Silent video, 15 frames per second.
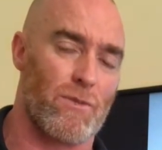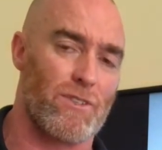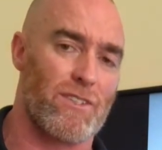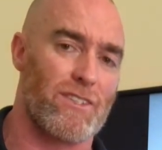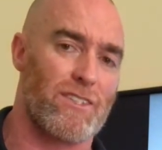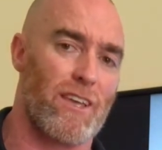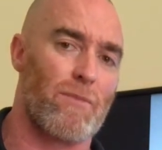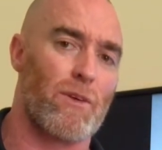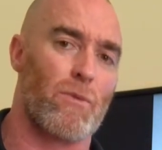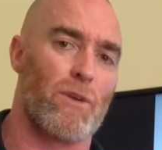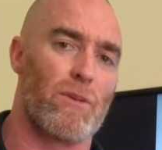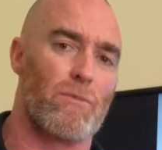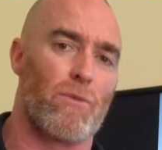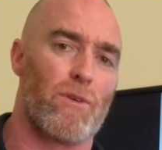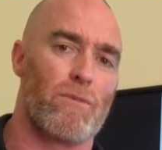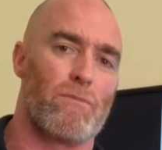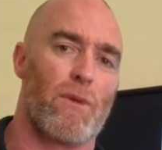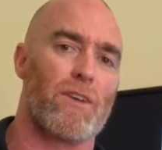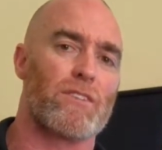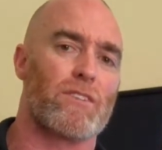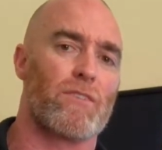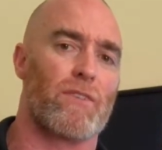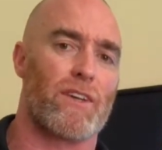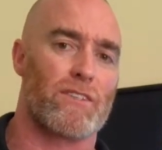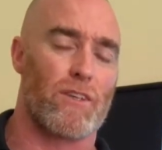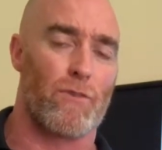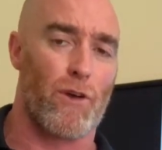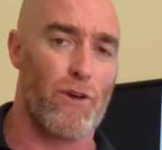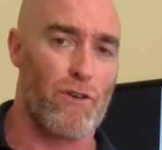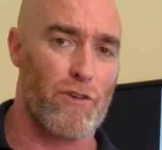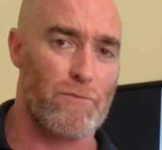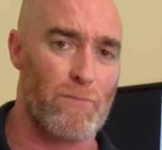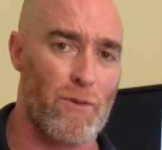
which is something we most of us have heard of